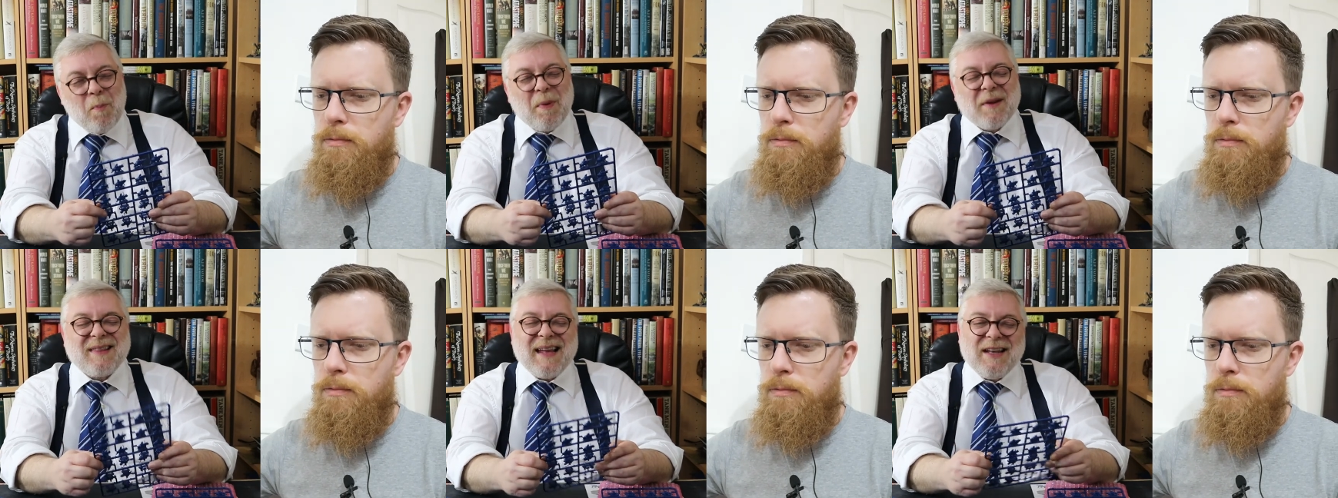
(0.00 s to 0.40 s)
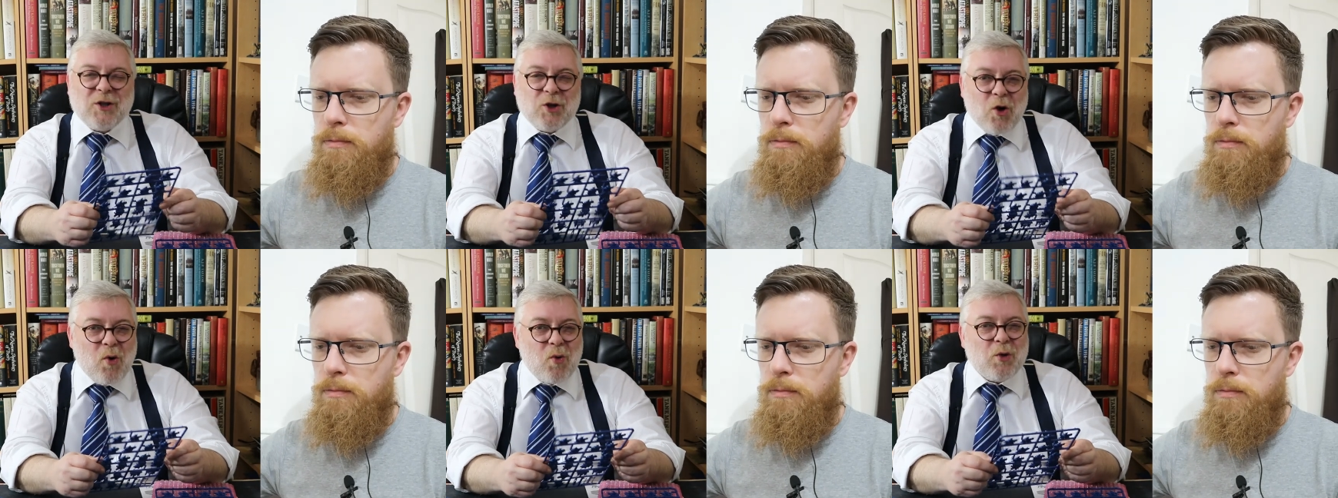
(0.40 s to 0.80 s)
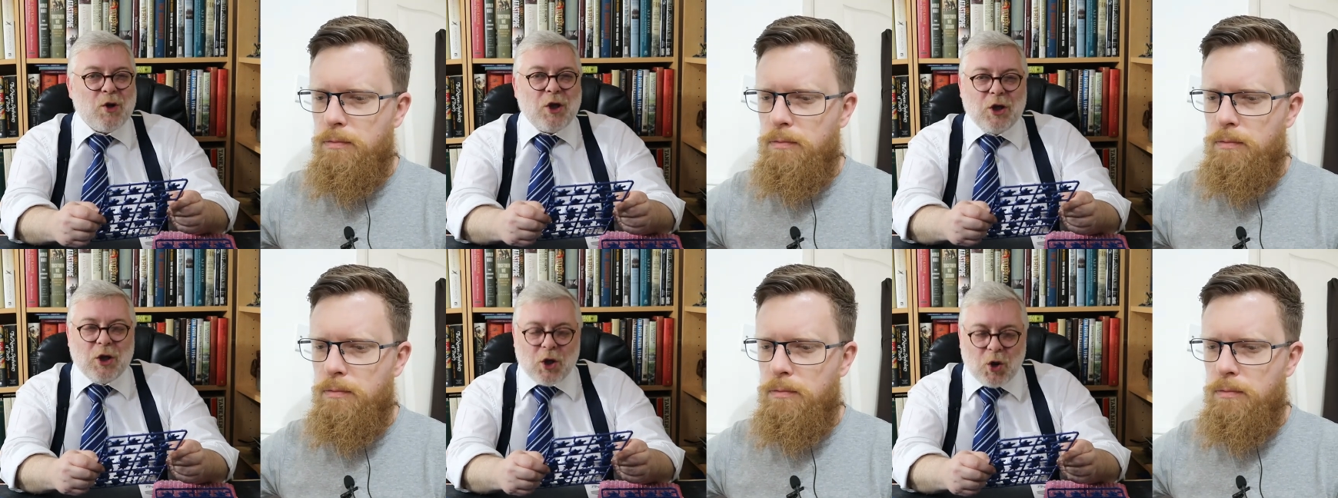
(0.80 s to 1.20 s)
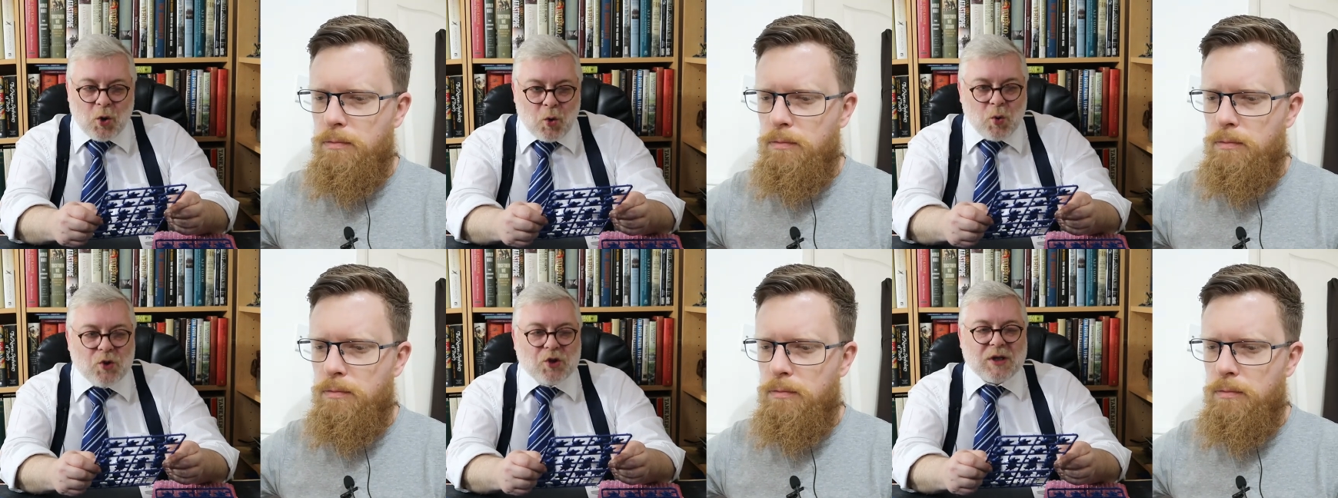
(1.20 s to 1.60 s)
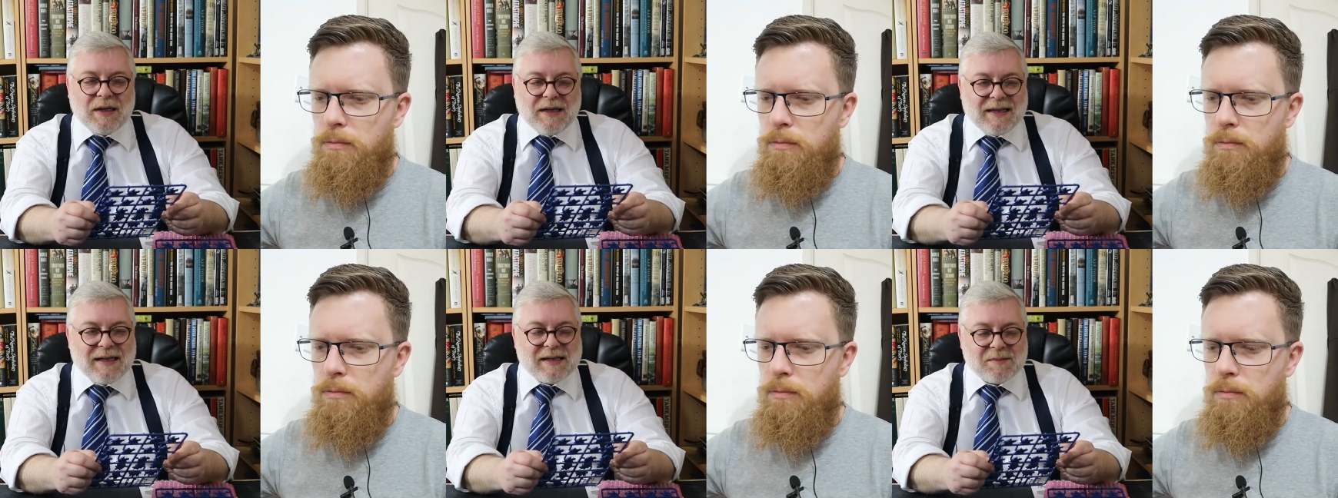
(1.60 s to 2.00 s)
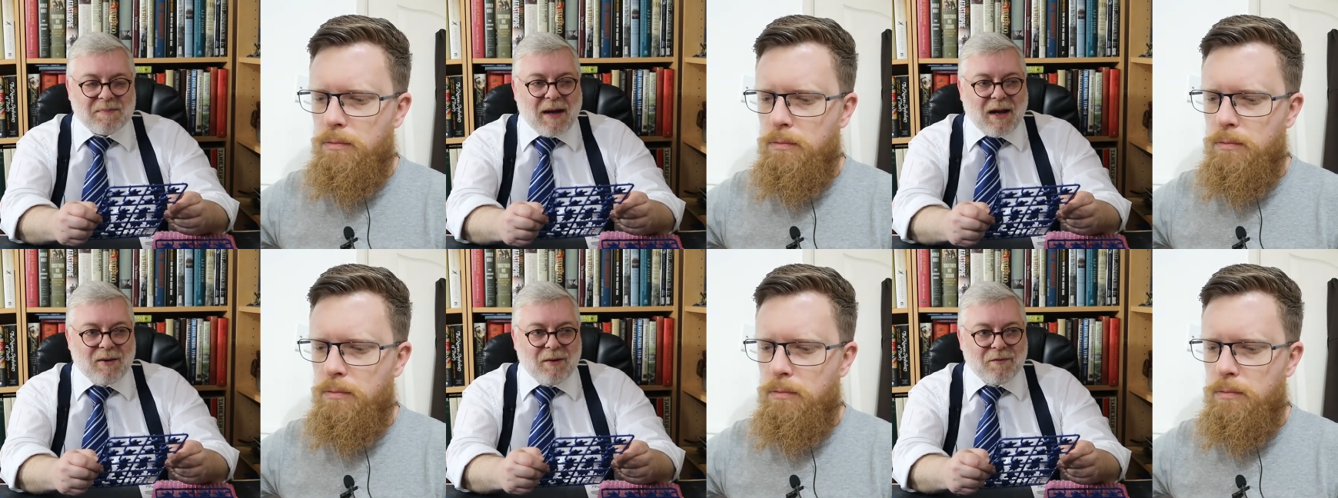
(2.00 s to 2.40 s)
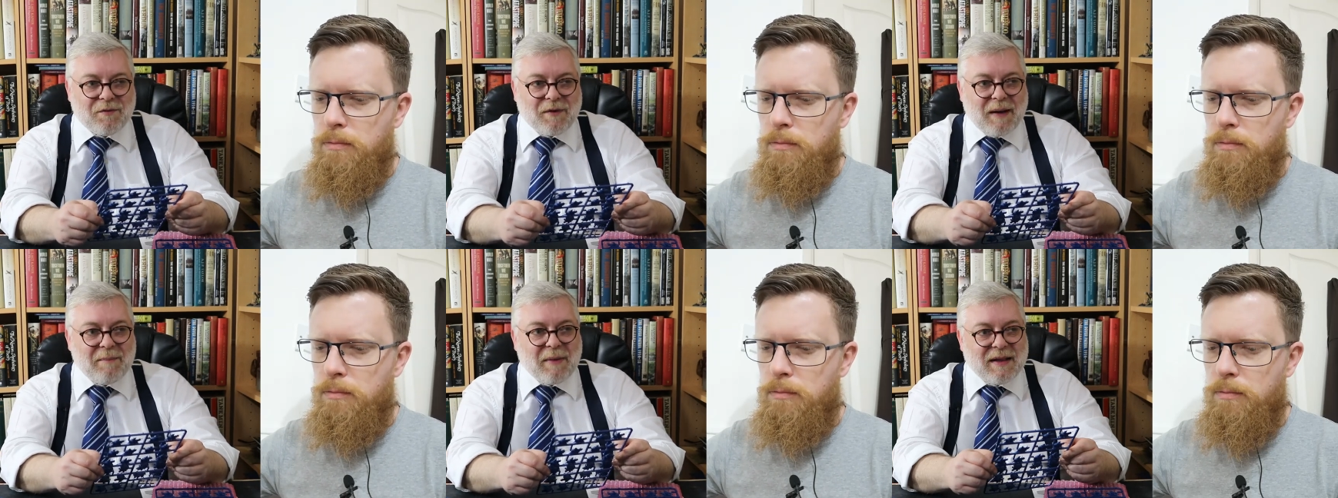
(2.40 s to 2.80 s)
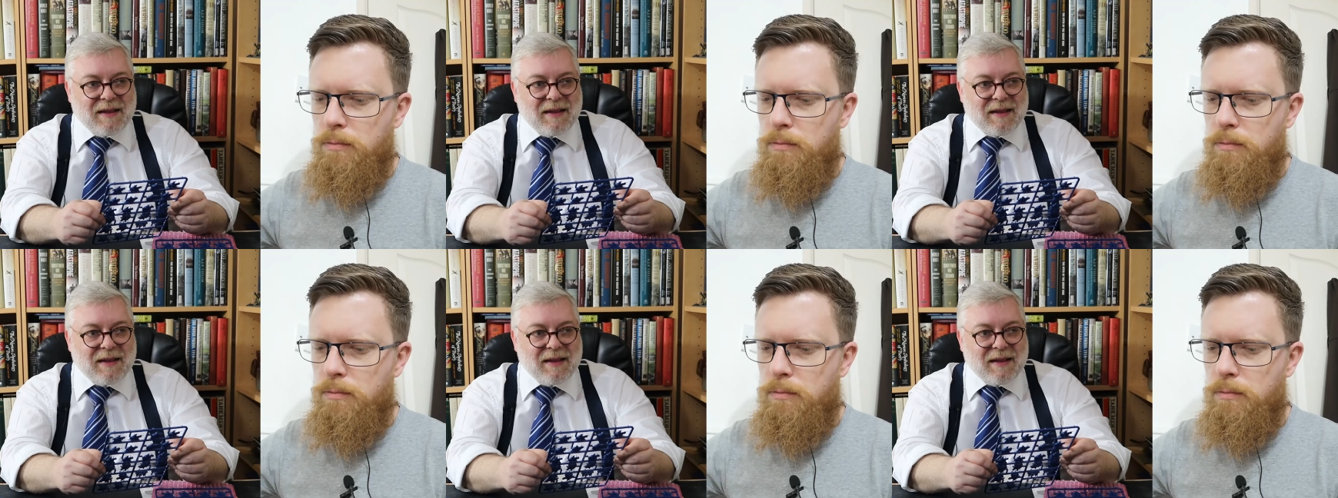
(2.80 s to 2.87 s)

Speaker 1: But they don't usually dismount and fight.